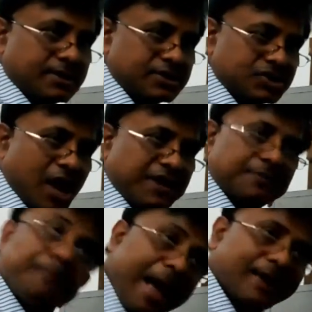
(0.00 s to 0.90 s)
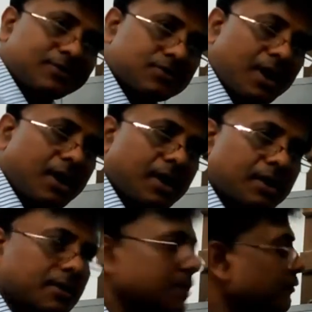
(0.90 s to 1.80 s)
strikes back to the
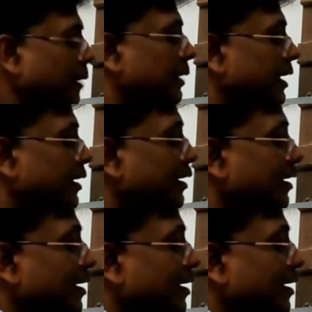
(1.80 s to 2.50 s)
pavilion,